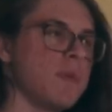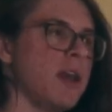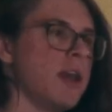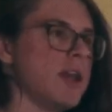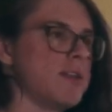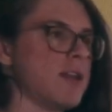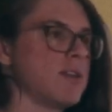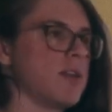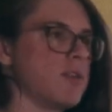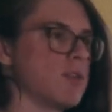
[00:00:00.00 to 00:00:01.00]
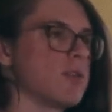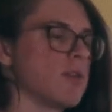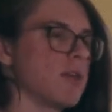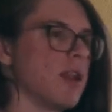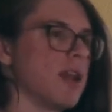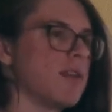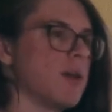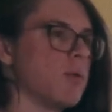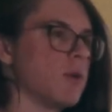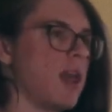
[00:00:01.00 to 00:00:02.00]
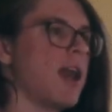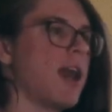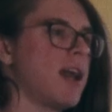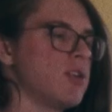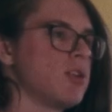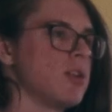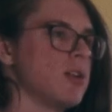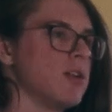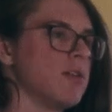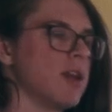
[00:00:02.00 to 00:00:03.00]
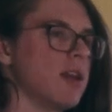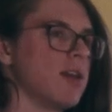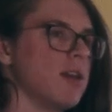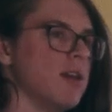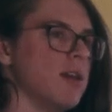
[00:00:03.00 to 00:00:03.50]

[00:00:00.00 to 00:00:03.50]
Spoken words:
It sends out this certain light that will catch like